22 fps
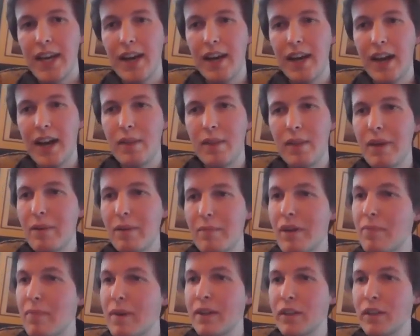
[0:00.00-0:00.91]
And the main
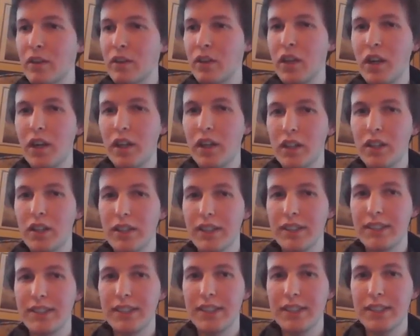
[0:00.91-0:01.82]
mathematical hurdle
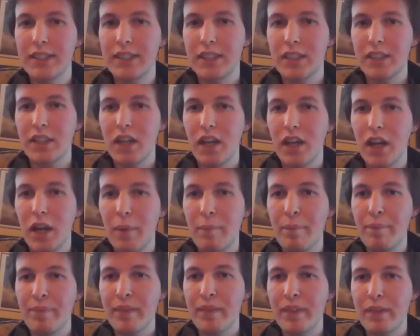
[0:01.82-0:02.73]
is that
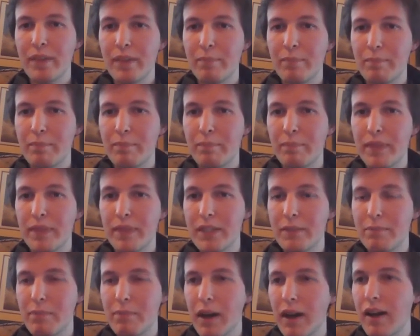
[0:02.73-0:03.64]

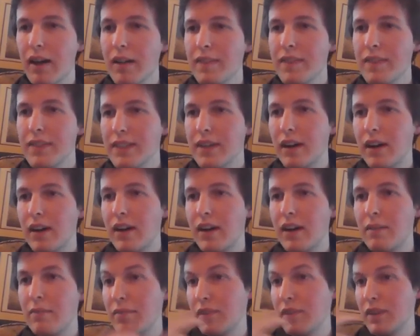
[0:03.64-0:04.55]
these paths are
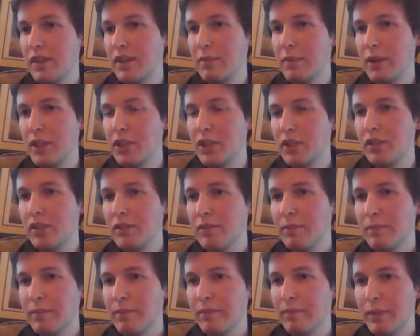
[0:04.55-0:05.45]
infinite dimensional
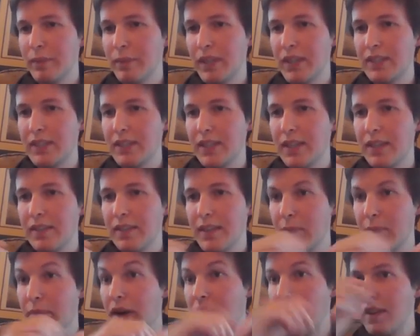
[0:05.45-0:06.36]
because they're
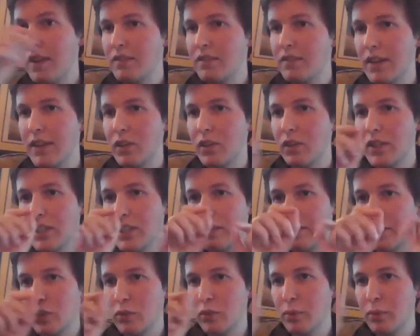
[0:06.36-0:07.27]
paths, right? They're not
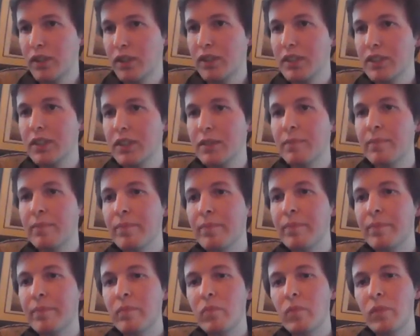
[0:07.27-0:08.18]
individual points.
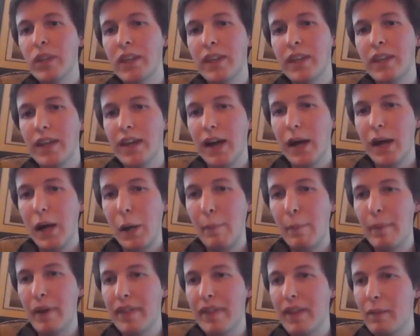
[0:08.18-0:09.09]

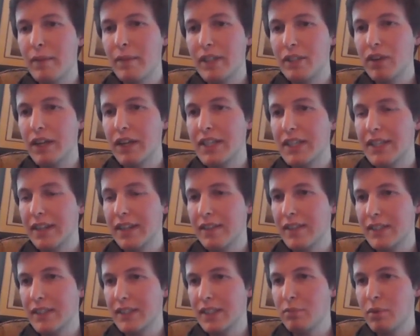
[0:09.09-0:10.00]
And that makes writing down
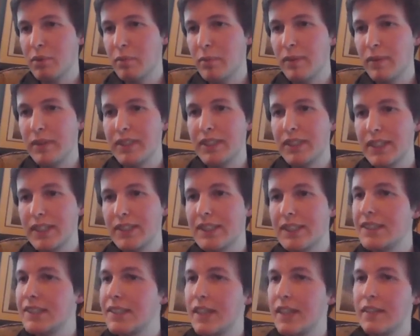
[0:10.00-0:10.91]
things like probability
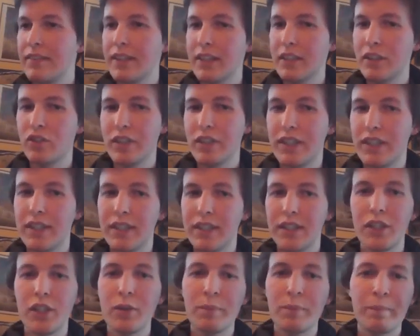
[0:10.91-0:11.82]
densities kind of like a tricky thing
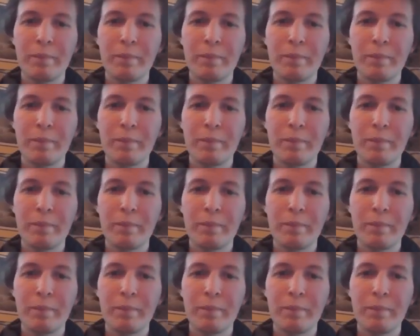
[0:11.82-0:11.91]
to do.